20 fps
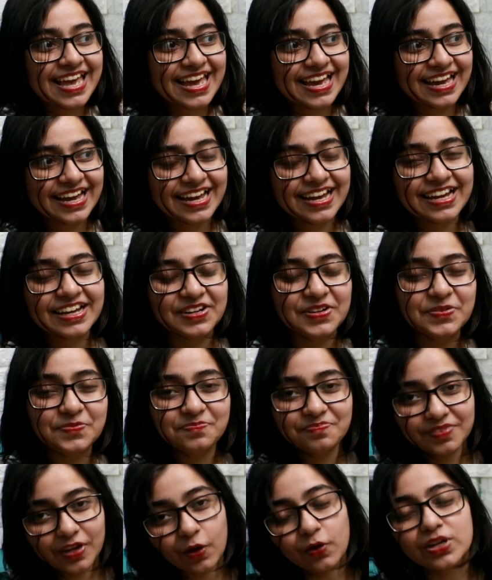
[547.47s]
And
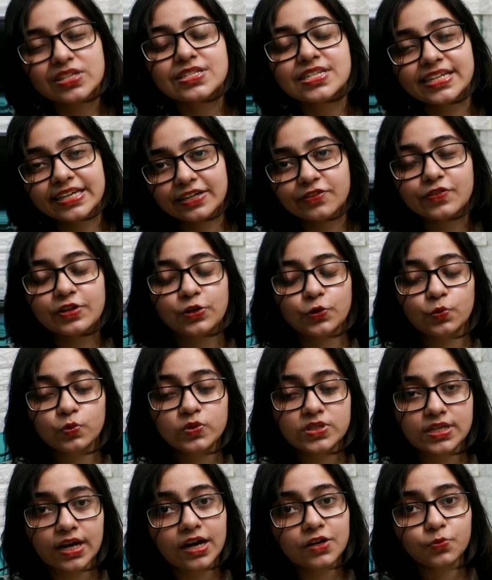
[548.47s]
honestly, when you
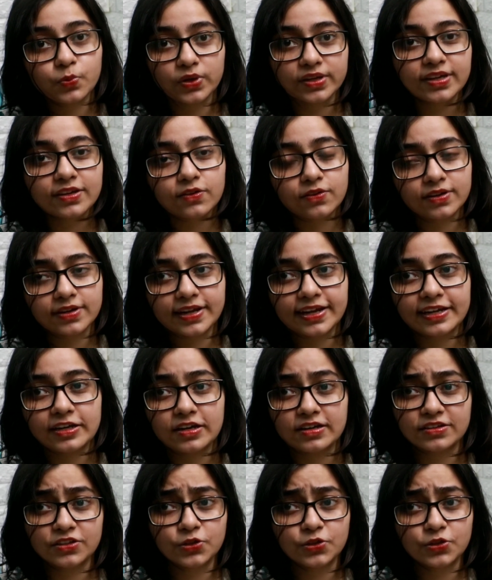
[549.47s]
start working online,